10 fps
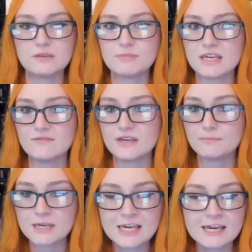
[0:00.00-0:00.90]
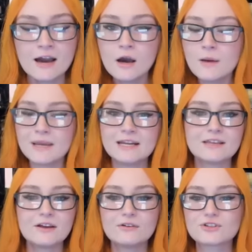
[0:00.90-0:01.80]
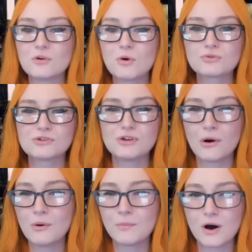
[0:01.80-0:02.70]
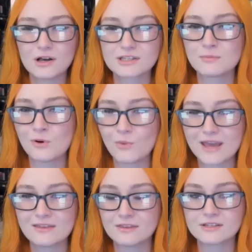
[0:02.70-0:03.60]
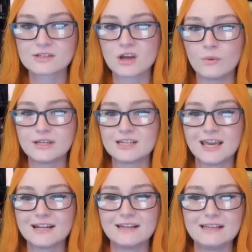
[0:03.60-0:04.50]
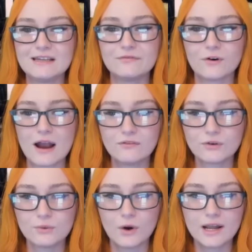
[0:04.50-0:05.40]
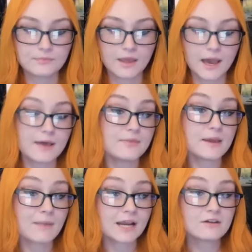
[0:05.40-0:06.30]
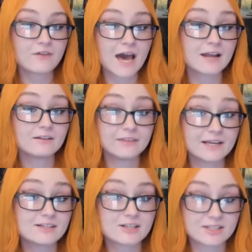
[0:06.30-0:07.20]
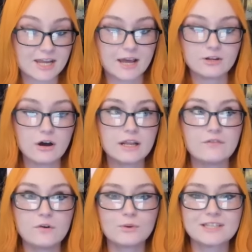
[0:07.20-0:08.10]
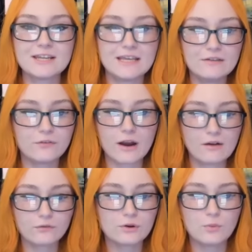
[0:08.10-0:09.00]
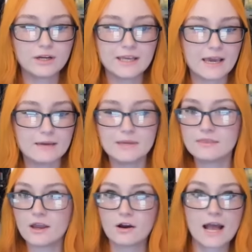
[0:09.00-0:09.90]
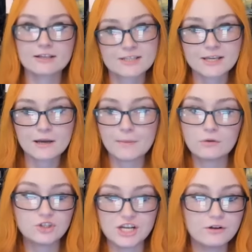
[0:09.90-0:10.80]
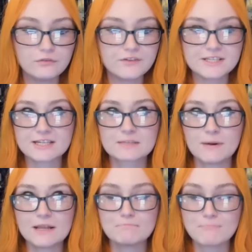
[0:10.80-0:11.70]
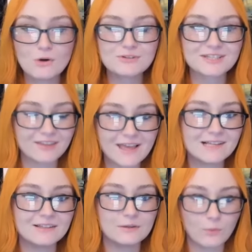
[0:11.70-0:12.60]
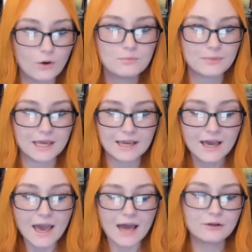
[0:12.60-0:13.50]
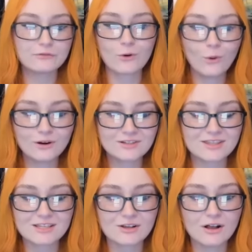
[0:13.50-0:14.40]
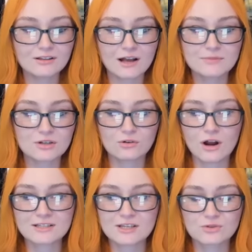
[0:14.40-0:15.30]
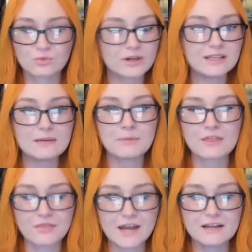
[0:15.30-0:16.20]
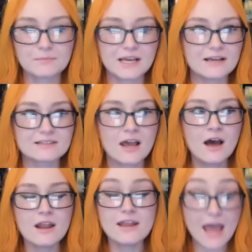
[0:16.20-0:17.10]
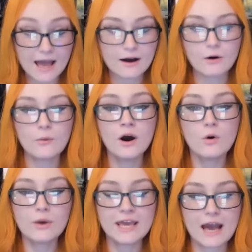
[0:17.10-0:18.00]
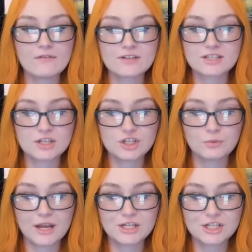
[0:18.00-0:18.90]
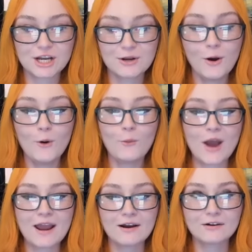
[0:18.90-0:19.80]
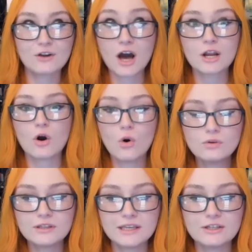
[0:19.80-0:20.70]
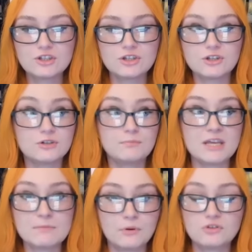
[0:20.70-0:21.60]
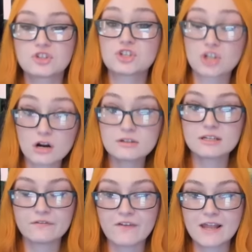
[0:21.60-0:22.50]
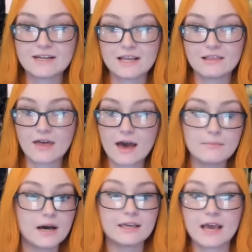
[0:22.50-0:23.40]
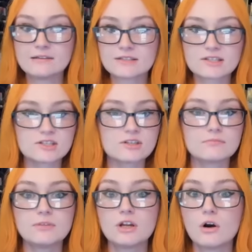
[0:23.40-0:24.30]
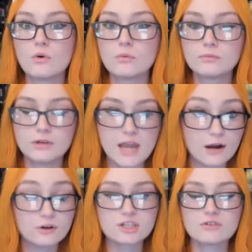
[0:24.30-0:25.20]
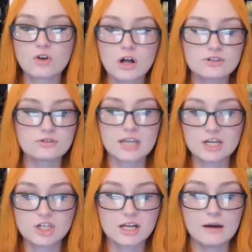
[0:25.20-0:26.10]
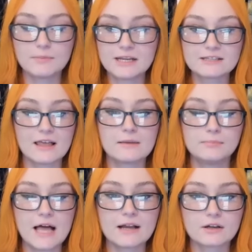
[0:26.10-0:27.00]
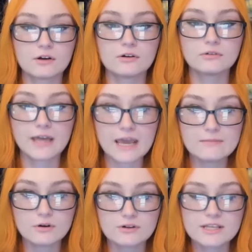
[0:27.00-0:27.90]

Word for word: PvP, meaning there is almost no possible way that this is going to get an E for everyone. And they might have had a leg to stand on if it was an E for everyone game and they're asking about jiggle physics, but it most likely won't be. And of course, this all comes across as really pathetic because now we have a situation where not only do people start defending them, them against, you know, narrative consultation companies like Black Girl Gamers